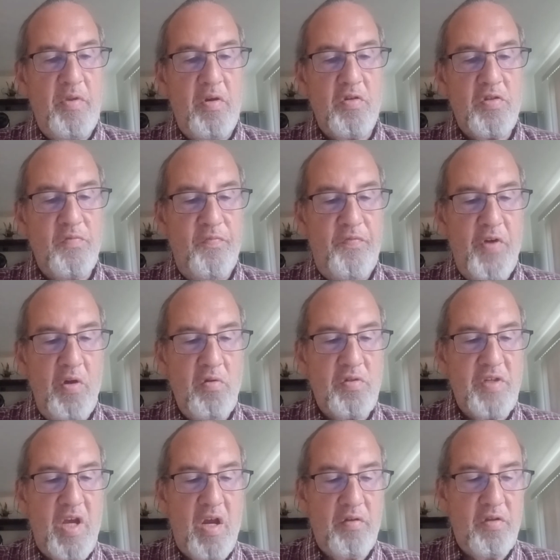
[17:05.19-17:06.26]
there's some
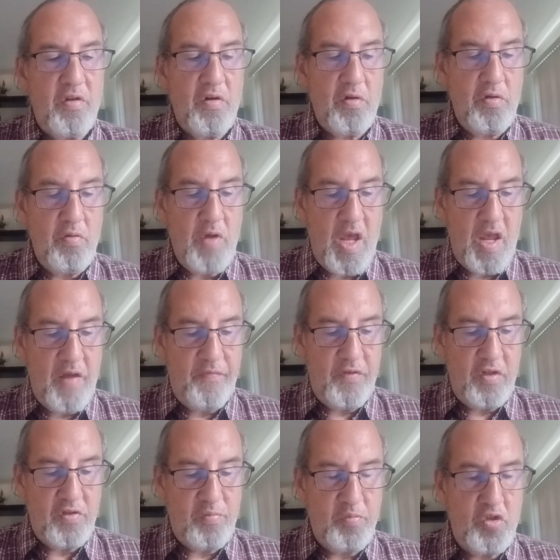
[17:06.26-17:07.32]
folks out there who have
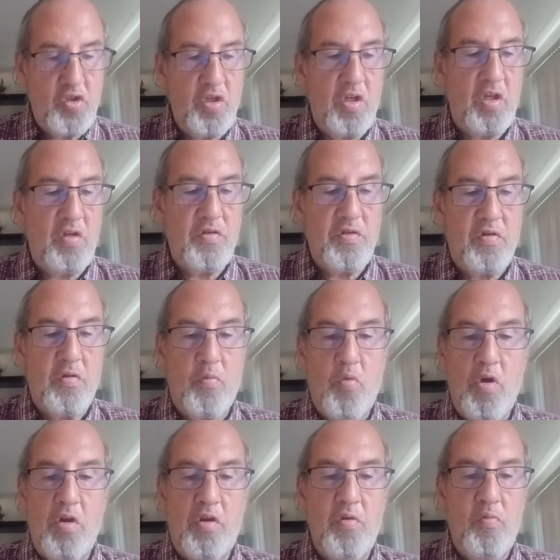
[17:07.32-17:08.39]
these machines and are
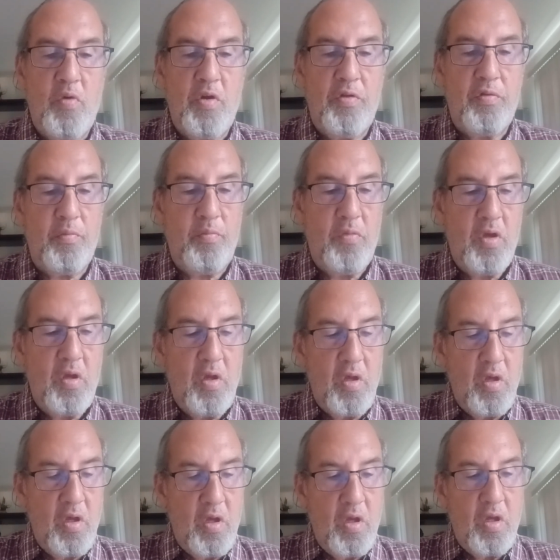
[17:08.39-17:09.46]
working with them.
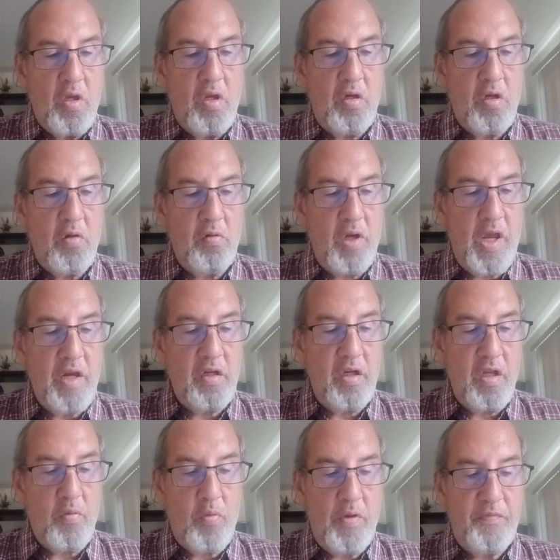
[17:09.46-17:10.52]
You know,
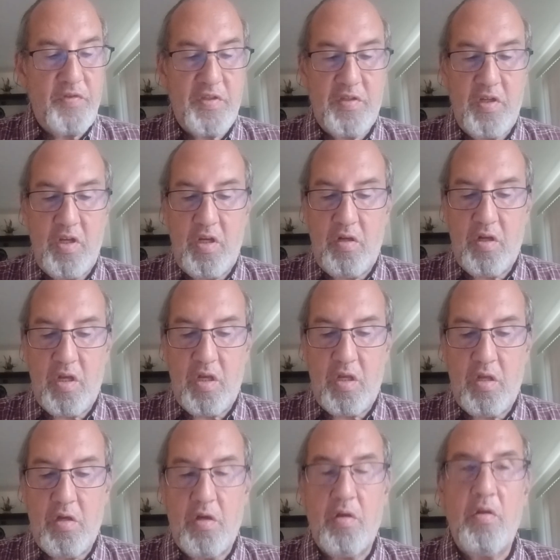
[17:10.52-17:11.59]
lately we've seen
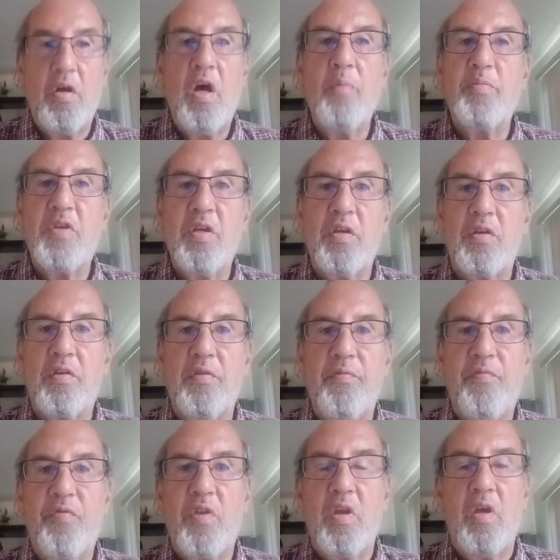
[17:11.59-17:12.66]
a uptick
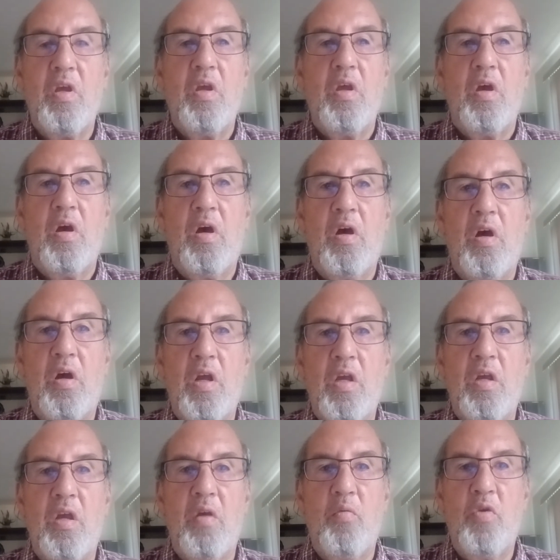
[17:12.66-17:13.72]

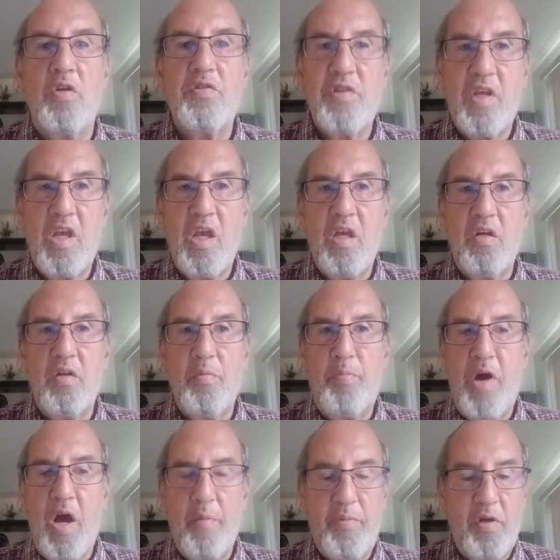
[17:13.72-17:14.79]
once again in the
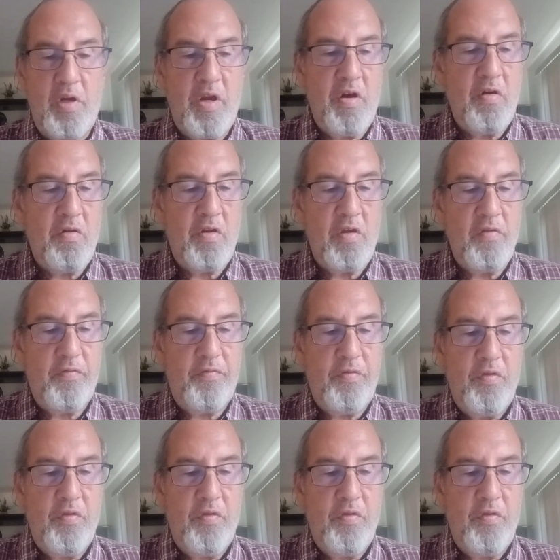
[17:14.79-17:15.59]
popularity of